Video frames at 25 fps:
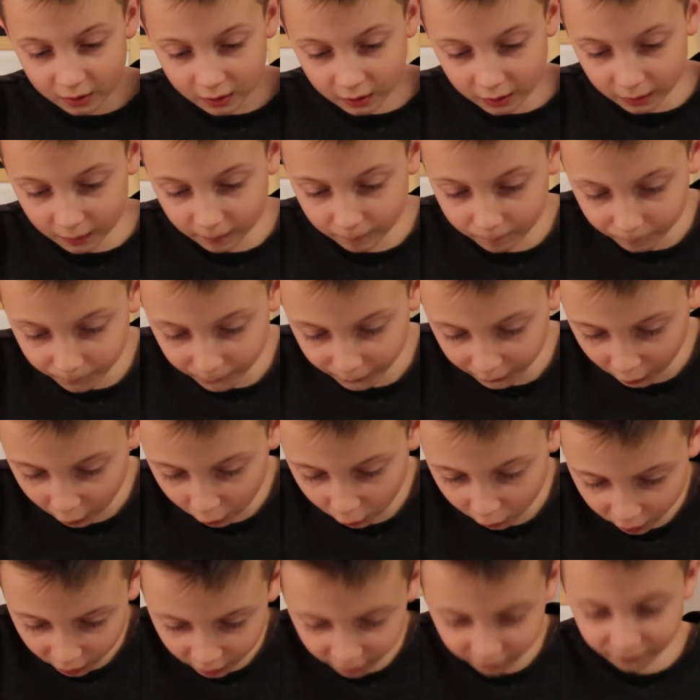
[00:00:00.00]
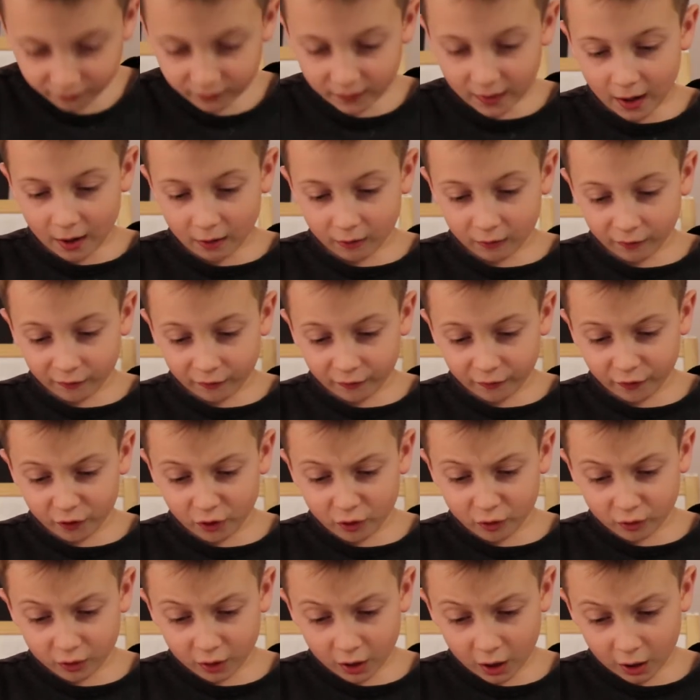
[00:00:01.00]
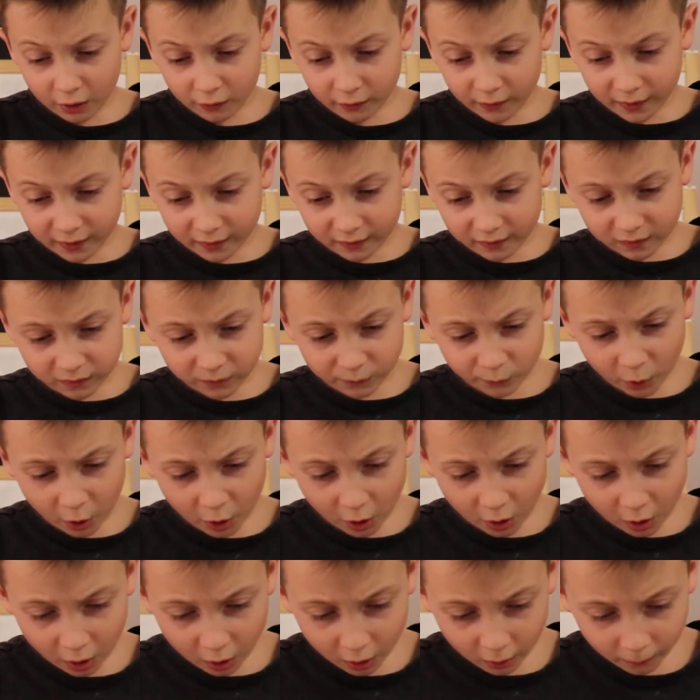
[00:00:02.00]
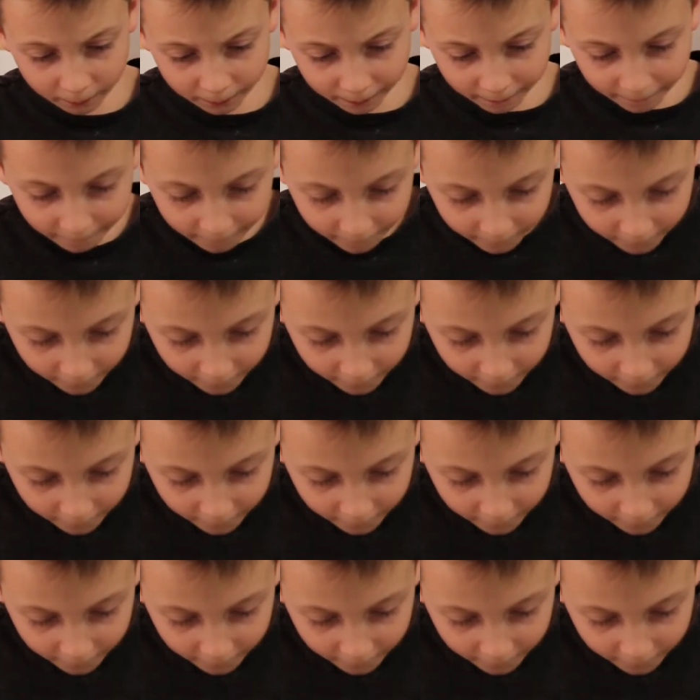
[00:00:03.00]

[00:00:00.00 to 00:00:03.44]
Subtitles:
corn flour, food coloring, small